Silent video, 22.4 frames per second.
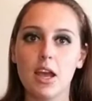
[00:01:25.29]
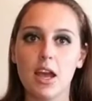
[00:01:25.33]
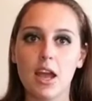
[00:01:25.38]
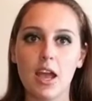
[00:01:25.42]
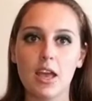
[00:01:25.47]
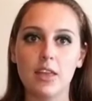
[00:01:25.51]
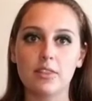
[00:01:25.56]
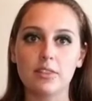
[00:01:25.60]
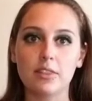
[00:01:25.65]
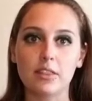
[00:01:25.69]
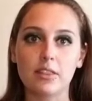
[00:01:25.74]

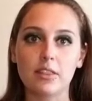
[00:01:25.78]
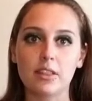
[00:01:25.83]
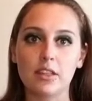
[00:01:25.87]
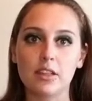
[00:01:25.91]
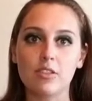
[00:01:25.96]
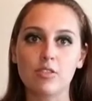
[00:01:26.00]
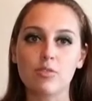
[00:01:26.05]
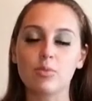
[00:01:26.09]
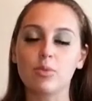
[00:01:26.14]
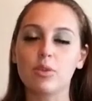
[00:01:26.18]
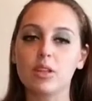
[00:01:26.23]
And
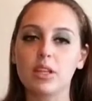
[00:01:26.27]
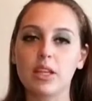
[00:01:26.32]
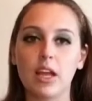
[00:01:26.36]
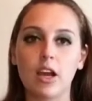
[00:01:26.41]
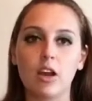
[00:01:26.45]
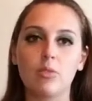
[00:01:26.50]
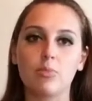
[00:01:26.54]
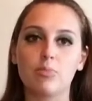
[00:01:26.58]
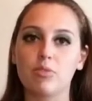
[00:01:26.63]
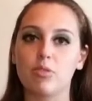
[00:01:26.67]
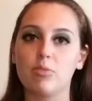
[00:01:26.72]
these really
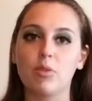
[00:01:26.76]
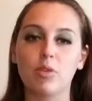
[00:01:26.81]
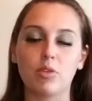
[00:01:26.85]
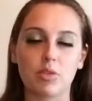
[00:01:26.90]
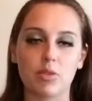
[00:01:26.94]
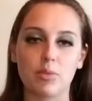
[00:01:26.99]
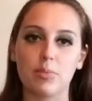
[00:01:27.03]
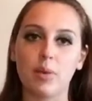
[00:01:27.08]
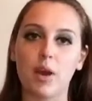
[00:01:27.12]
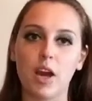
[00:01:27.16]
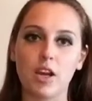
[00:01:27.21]
help promote
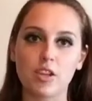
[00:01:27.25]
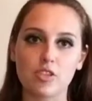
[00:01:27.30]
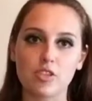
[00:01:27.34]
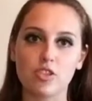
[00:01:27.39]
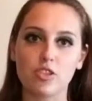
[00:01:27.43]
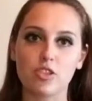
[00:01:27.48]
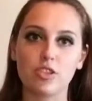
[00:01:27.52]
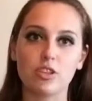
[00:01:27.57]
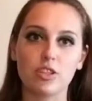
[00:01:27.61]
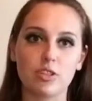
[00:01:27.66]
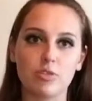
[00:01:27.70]
the
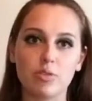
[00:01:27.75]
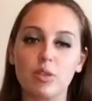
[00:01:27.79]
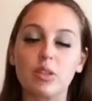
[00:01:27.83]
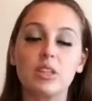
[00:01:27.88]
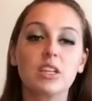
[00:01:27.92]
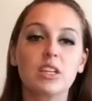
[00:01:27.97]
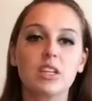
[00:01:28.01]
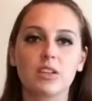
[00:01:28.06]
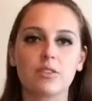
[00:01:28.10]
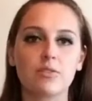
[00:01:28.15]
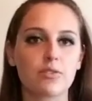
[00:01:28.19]
posture and
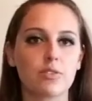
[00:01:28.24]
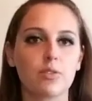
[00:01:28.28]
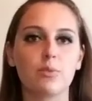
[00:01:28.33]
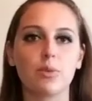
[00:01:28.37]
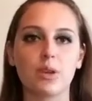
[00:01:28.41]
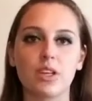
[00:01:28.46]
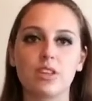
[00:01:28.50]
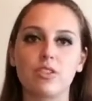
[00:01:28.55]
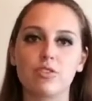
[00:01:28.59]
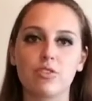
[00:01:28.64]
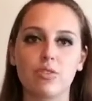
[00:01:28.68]
really give the
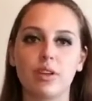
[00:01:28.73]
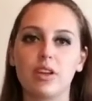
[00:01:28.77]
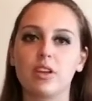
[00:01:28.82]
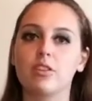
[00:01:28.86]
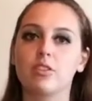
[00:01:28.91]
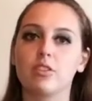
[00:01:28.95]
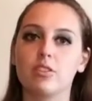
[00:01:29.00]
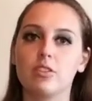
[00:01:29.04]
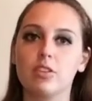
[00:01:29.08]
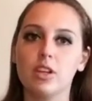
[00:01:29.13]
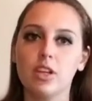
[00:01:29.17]
waist
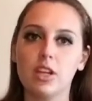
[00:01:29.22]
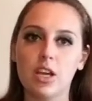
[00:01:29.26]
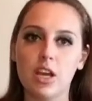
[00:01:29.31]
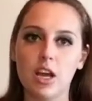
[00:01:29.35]
trainer